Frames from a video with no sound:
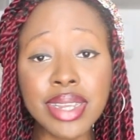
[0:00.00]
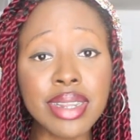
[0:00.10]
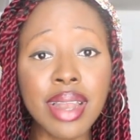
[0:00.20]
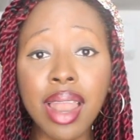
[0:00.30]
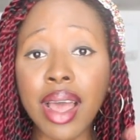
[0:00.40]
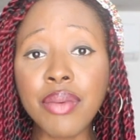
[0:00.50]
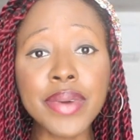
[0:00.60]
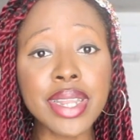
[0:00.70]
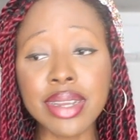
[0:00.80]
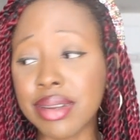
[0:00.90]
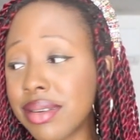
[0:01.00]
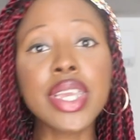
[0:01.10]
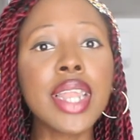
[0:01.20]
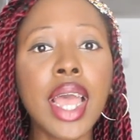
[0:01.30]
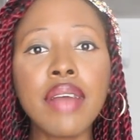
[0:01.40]
in love with it. You
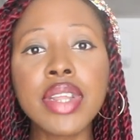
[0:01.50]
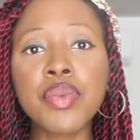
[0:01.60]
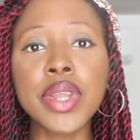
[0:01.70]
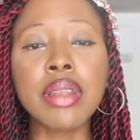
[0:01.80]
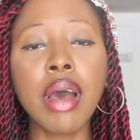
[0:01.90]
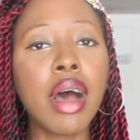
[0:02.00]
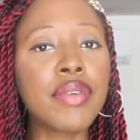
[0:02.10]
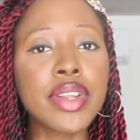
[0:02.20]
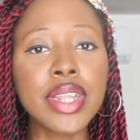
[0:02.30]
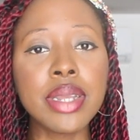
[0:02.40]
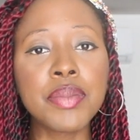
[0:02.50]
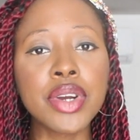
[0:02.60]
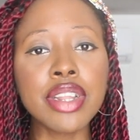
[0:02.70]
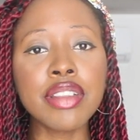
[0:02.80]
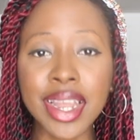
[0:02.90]
can have it with over the knee
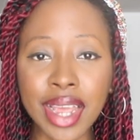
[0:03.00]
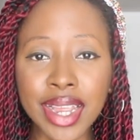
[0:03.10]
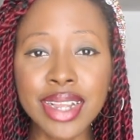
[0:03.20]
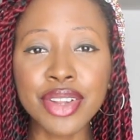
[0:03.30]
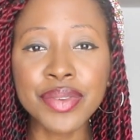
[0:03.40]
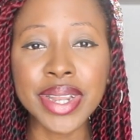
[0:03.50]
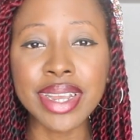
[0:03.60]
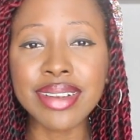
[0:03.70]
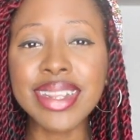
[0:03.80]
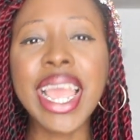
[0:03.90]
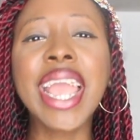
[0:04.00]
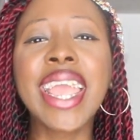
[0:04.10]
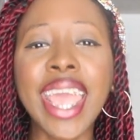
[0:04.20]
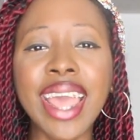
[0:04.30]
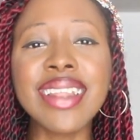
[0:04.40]
boots. It heals with it.
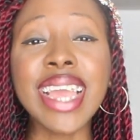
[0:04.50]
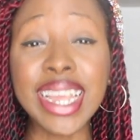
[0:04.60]
Get